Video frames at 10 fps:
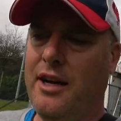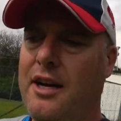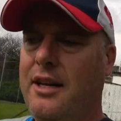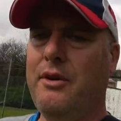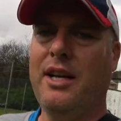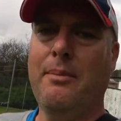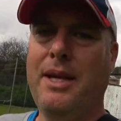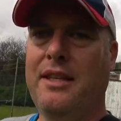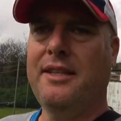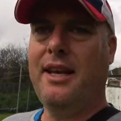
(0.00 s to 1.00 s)
I highly
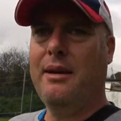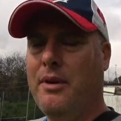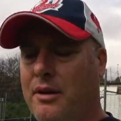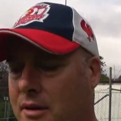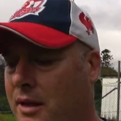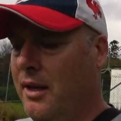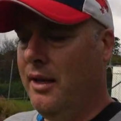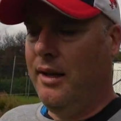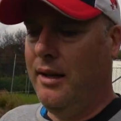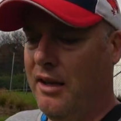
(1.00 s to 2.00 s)
recommend this camera.
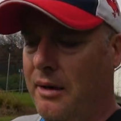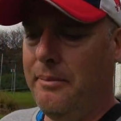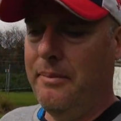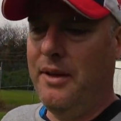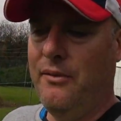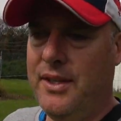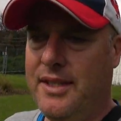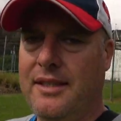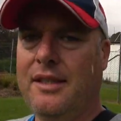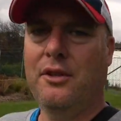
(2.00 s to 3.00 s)
If this
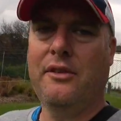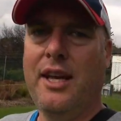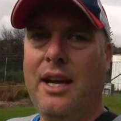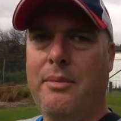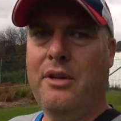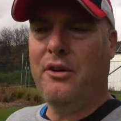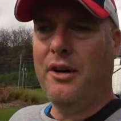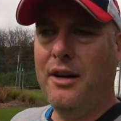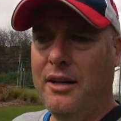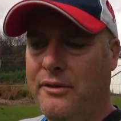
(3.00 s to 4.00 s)
is the sort of camera
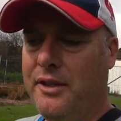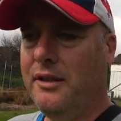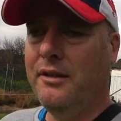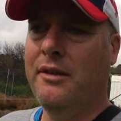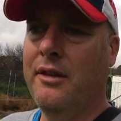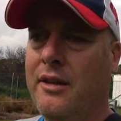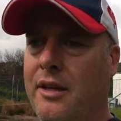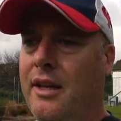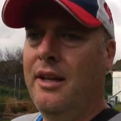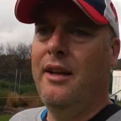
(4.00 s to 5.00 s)
you're after,
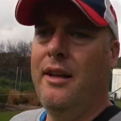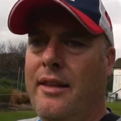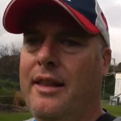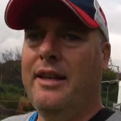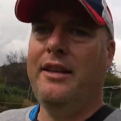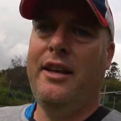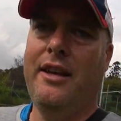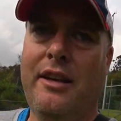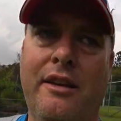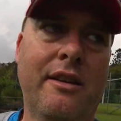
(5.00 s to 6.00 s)
then
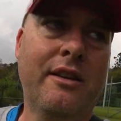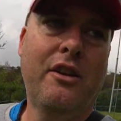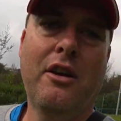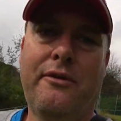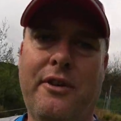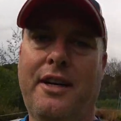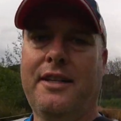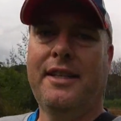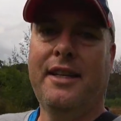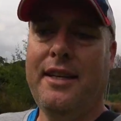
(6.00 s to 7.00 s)
yeah, go for it, I
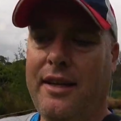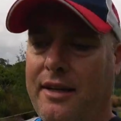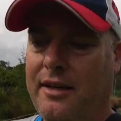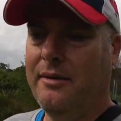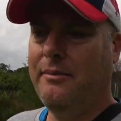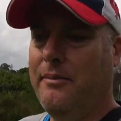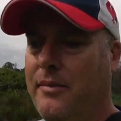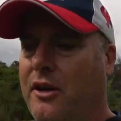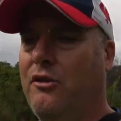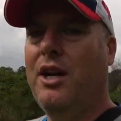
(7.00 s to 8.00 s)
say.
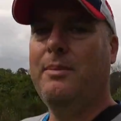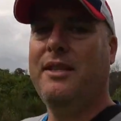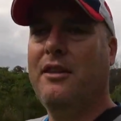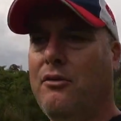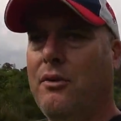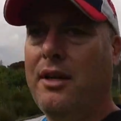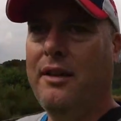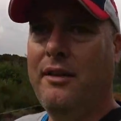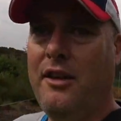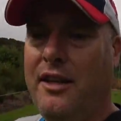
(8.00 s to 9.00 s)
Grab yourself
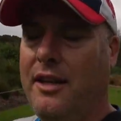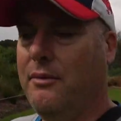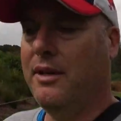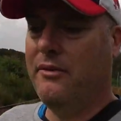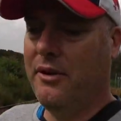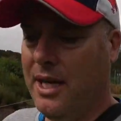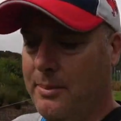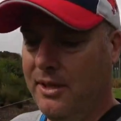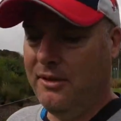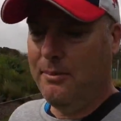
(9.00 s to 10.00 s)
one. You can get one for an
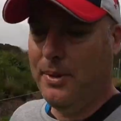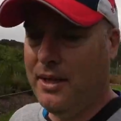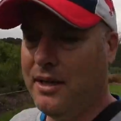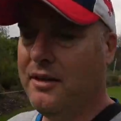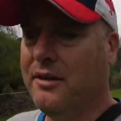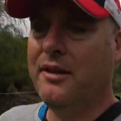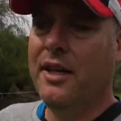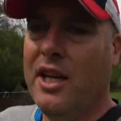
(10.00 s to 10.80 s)
absolute bargain.